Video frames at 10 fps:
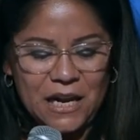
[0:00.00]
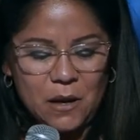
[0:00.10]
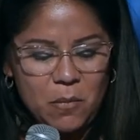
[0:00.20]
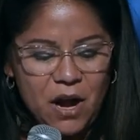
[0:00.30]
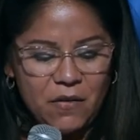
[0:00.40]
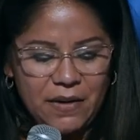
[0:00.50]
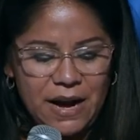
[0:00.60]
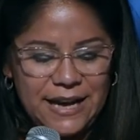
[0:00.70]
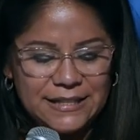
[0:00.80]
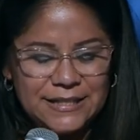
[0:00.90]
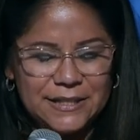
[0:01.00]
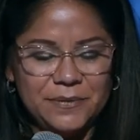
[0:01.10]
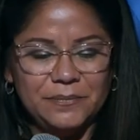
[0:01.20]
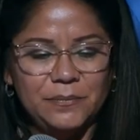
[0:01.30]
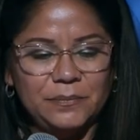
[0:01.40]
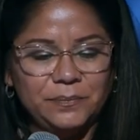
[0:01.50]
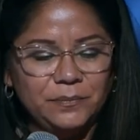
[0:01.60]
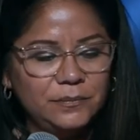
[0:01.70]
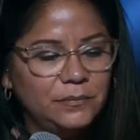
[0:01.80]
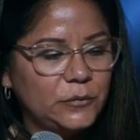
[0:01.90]
All right.
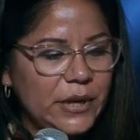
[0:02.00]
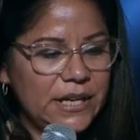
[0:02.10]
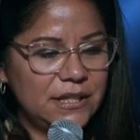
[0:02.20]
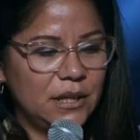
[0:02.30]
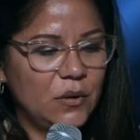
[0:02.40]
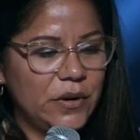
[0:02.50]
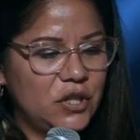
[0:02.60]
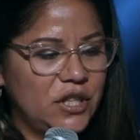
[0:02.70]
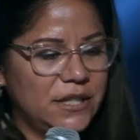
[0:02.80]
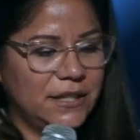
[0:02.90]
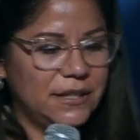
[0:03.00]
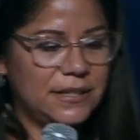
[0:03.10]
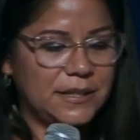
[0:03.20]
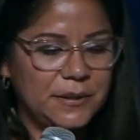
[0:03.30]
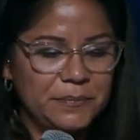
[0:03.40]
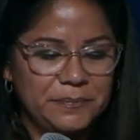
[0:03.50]
Praise the Lord Jesus.